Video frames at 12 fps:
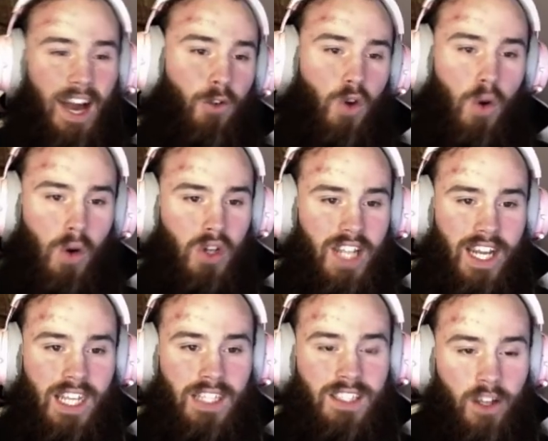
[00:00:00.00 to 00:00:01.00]
of course I
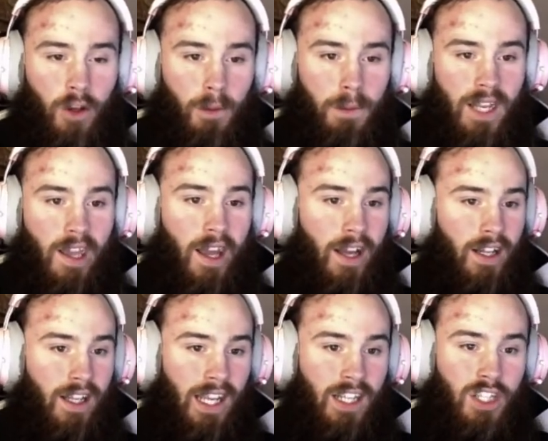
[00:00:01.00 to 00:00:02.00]
can still be
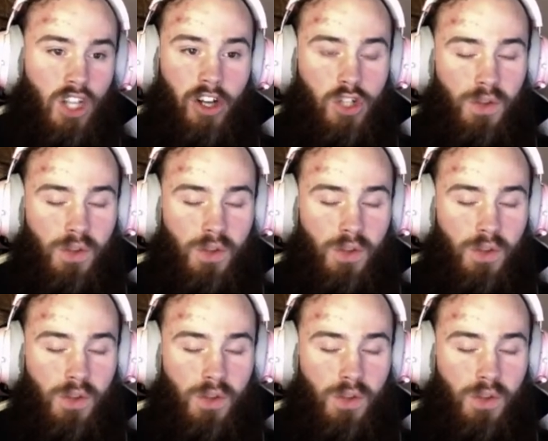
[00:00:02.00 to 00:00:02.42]
in touch